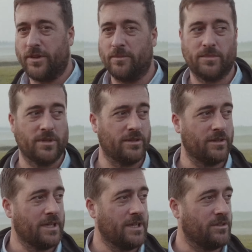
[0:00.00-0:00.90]
tempted
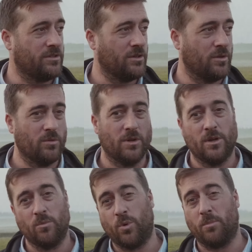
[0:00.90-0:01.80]
to
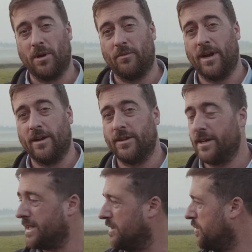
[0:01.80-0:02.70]
walk back around
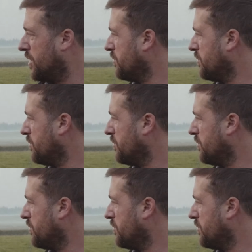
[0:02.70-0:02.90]
and get my